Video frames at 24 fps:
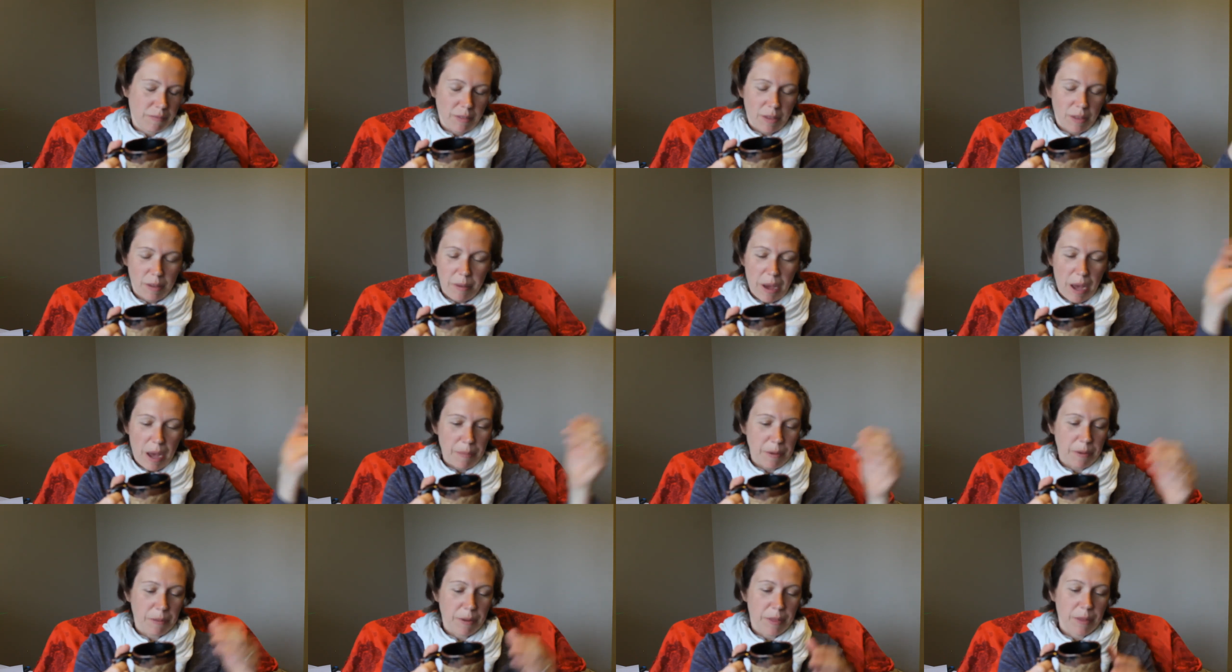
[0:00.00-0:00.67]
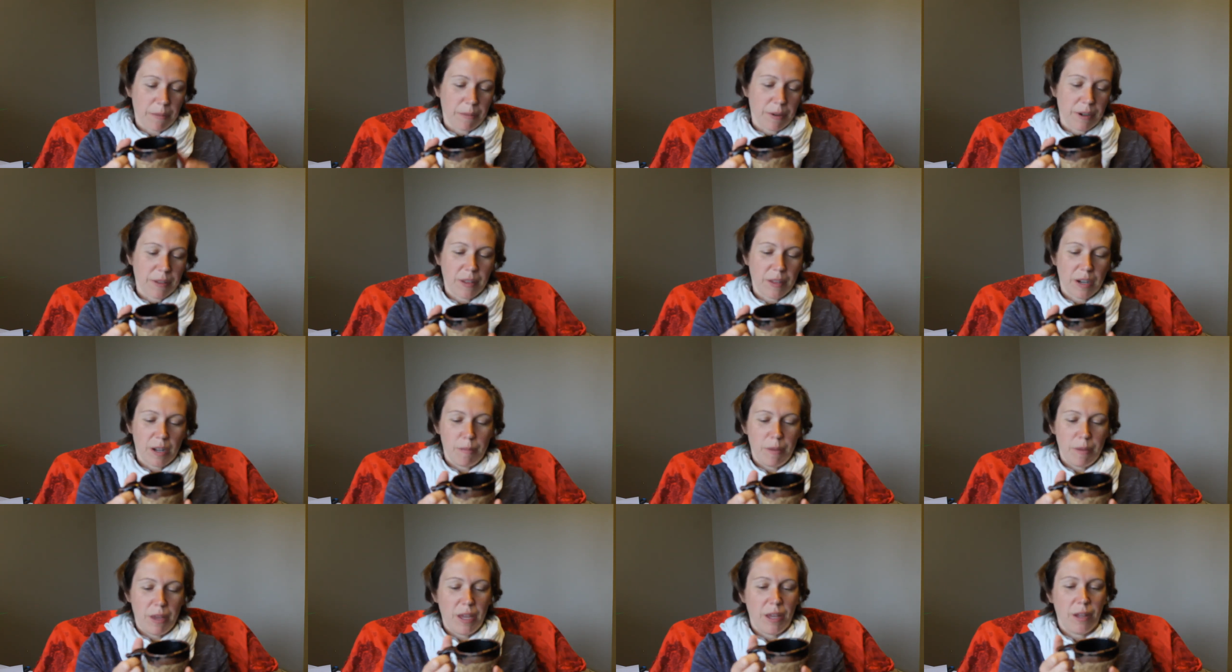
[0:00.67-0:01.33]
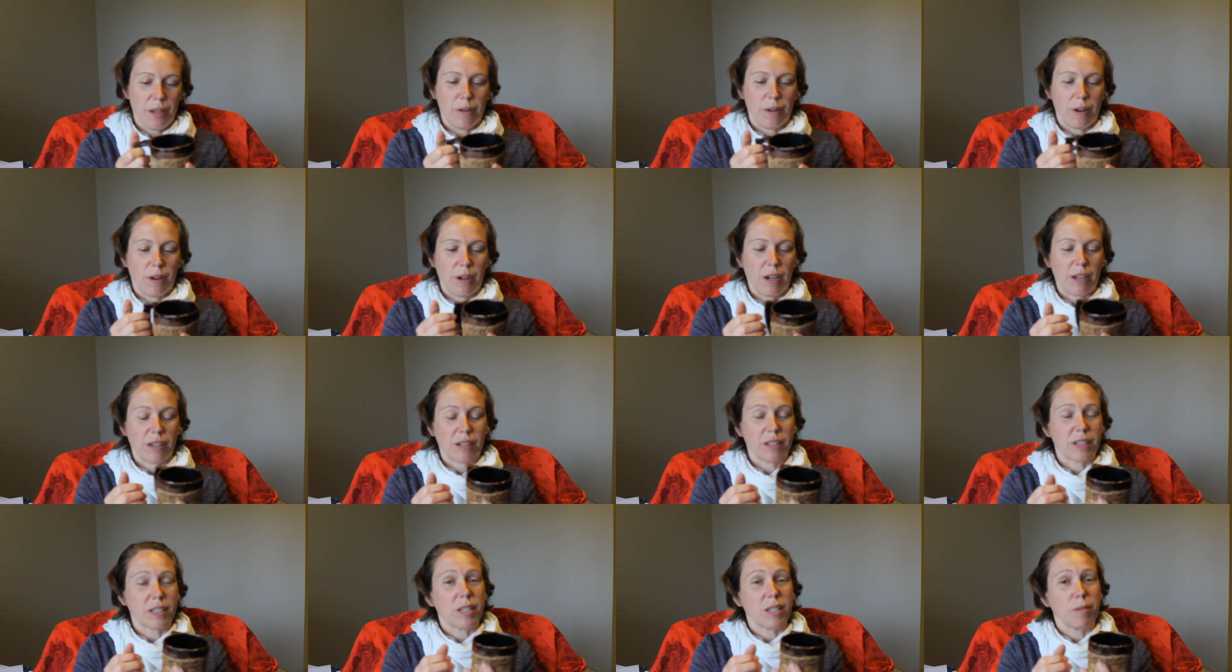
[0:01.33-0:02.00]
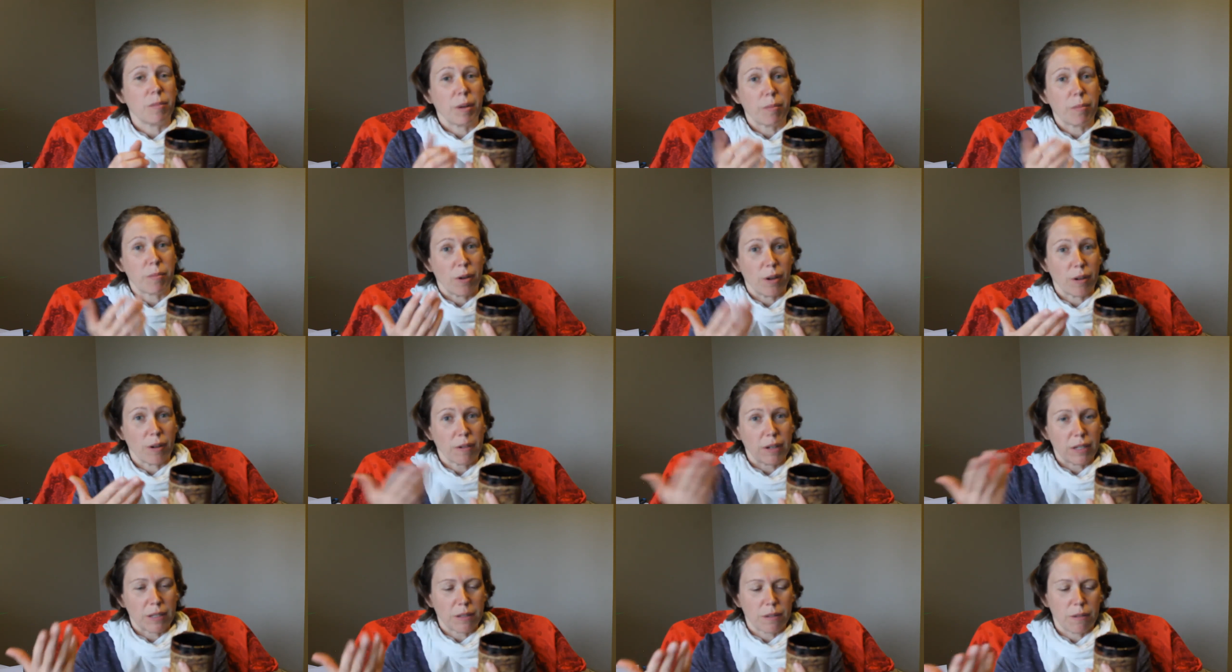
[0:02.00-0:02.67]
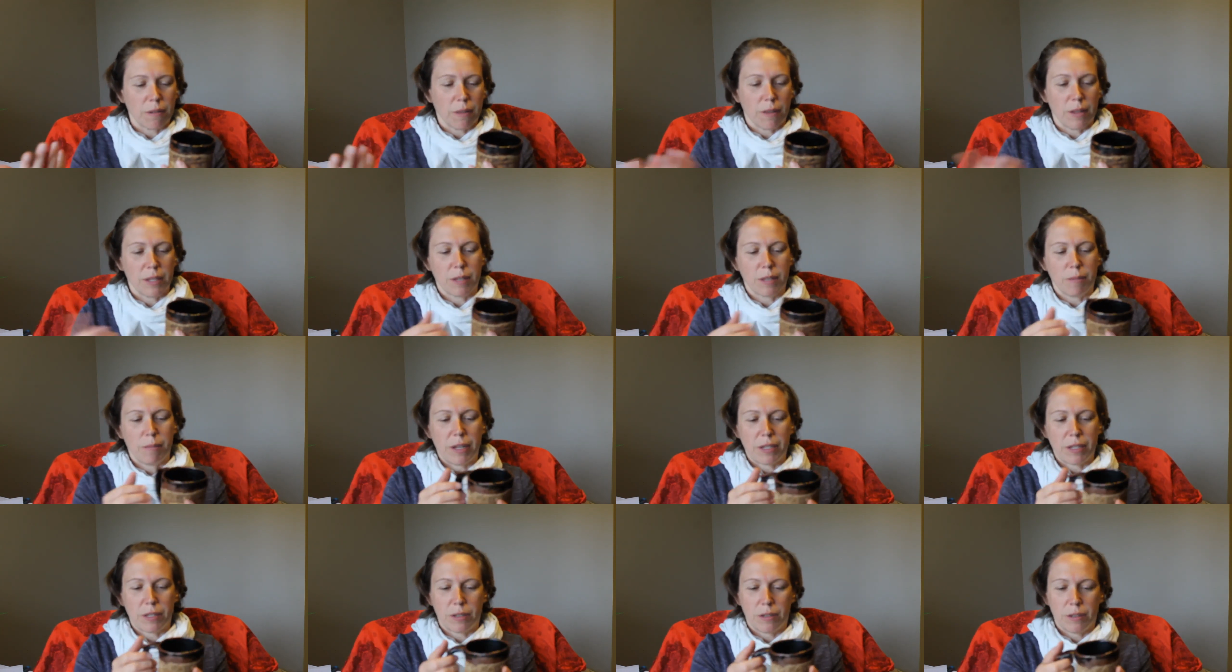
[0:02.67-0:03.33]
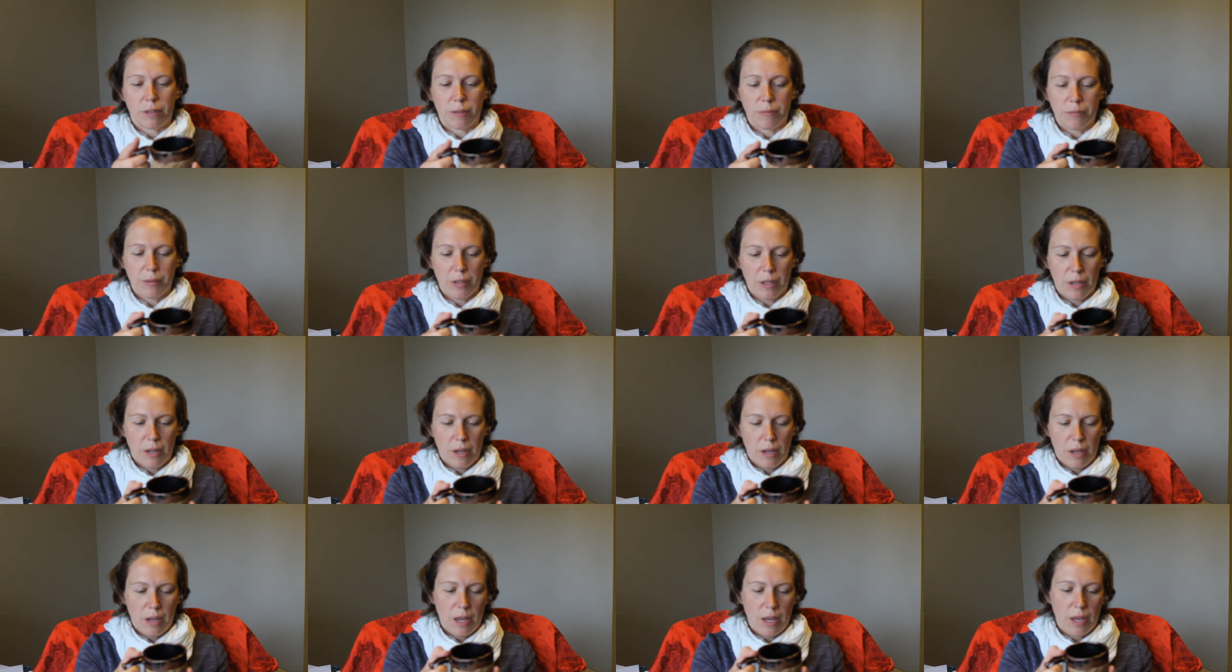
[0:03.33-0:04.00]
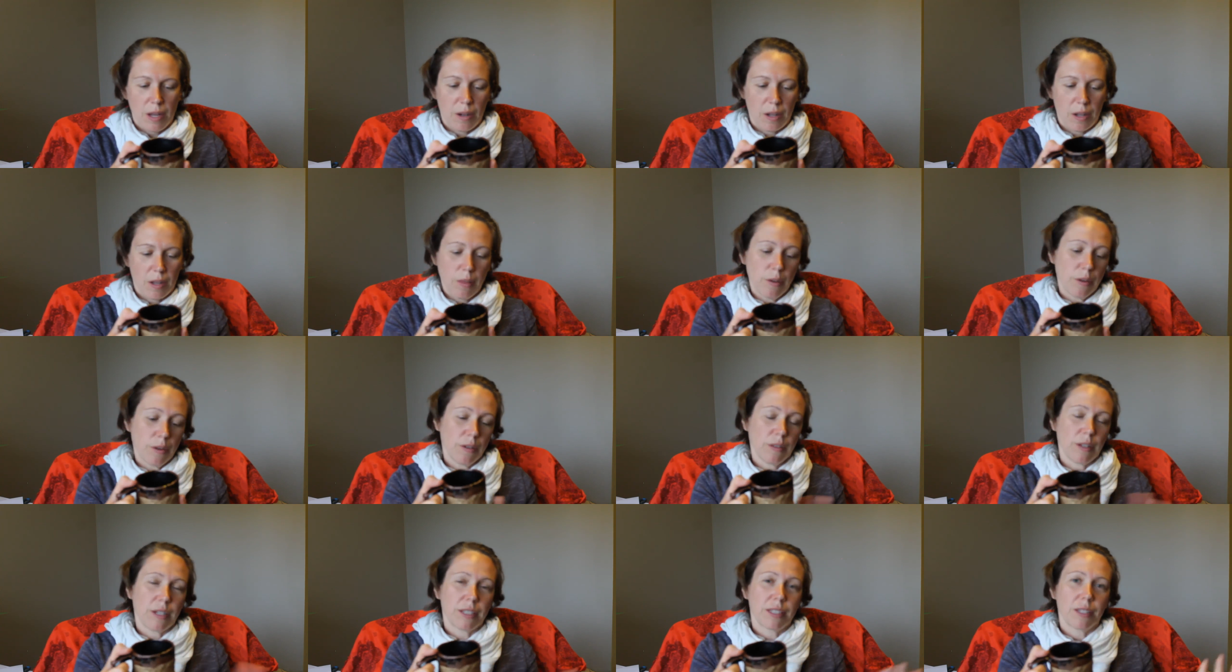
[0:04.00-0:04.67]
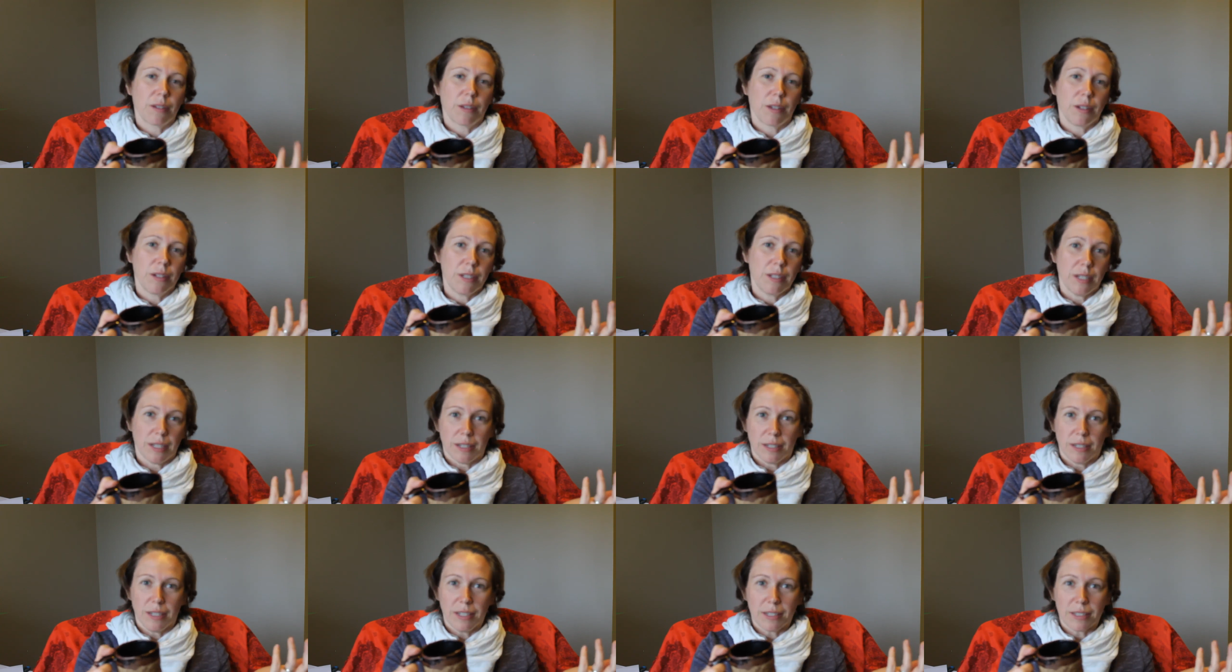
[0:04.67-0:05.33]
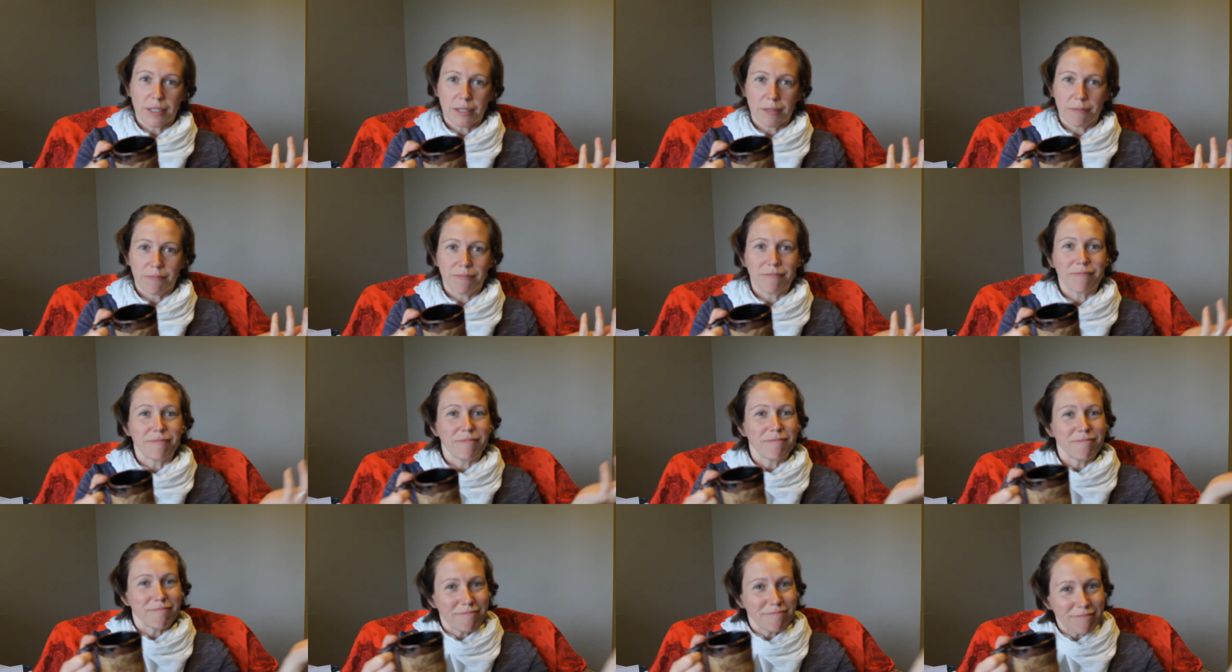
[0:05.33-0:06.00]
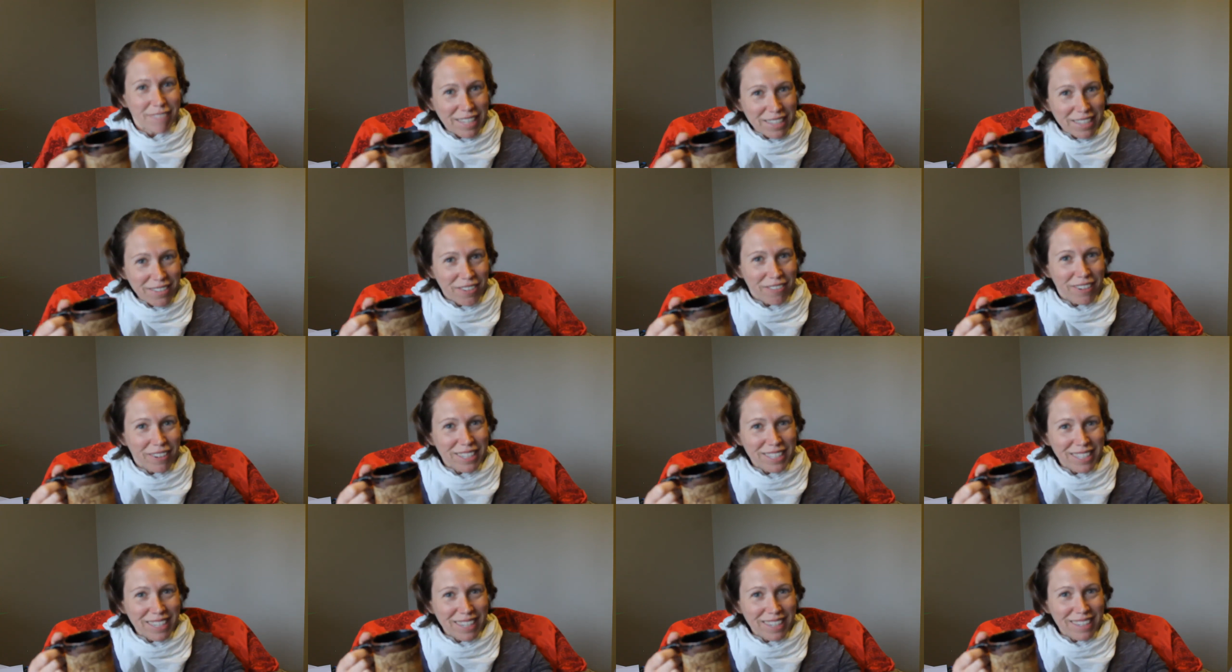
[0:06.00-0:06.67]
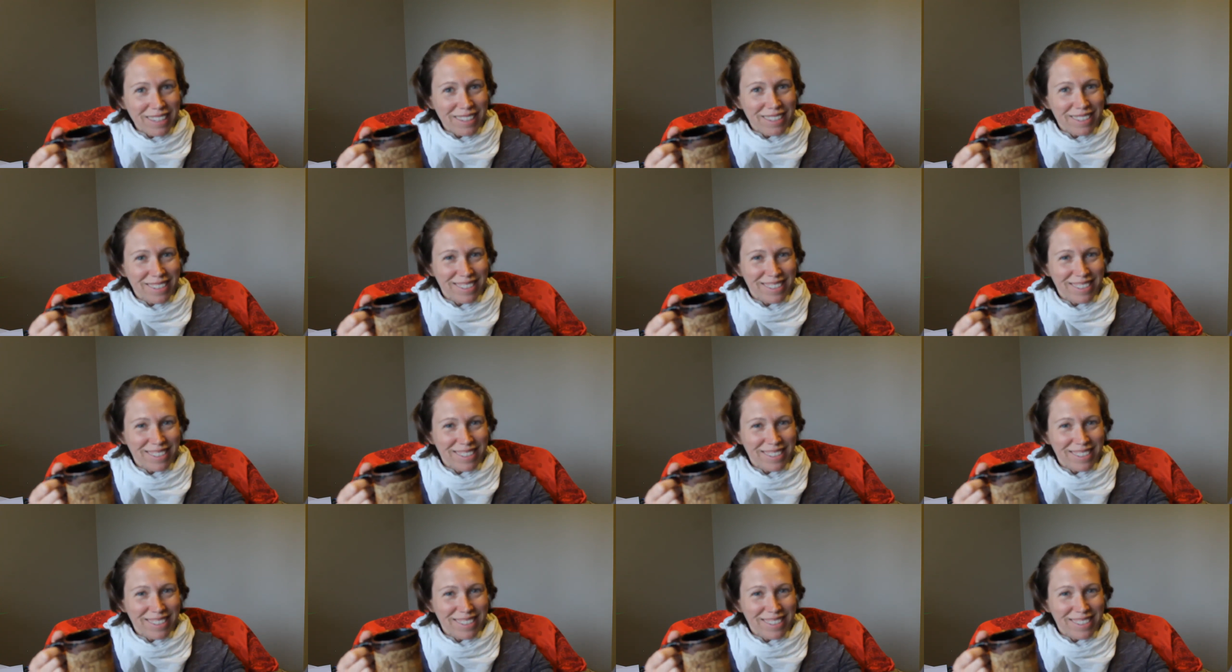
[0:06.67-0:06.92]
I'm happy with the work that I made, or I could see my progress through this semester, and I learned lots of good techniques. Thanks for watching.